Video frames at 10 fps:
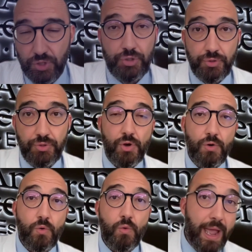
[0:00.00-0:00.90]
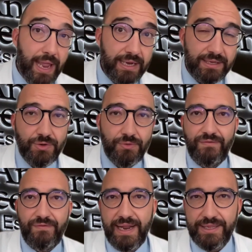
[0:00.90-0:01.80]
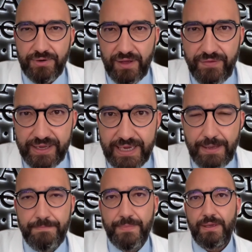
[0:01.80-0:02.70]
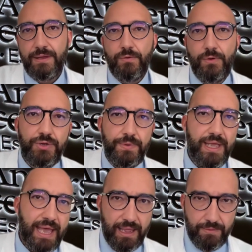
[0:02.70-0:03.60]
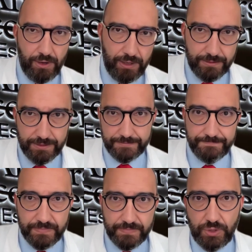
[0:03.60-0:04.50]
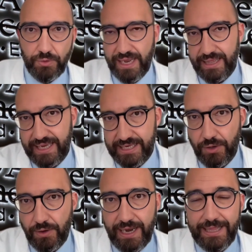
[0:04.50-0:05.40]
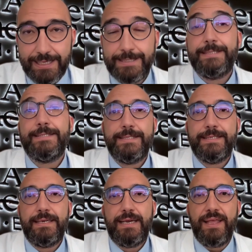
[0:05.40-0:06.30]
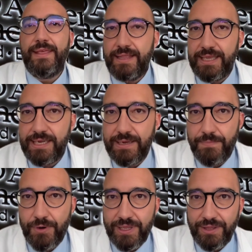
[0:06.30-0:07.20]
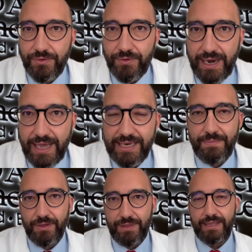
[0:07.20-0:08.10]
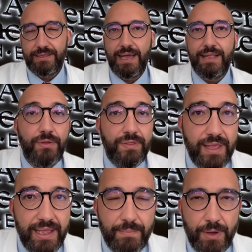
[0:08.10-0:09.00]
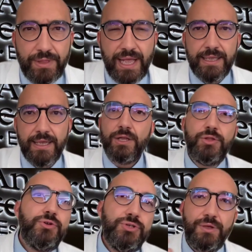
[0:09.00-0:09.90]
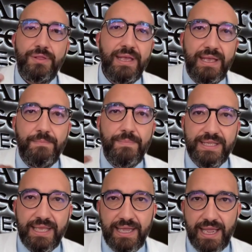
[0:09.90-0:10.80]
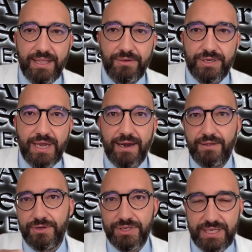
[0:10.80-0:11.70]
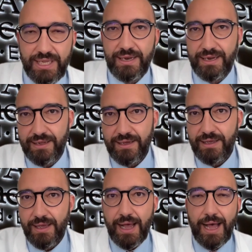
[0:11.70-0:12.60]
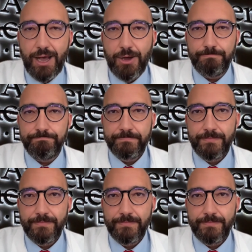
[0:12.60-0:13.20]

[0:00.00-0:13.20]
Do you know when you will find a traffic jam? Will you be able to get this toilet? I think this is important to realize about that and to think about that. Do you think investigators are considering how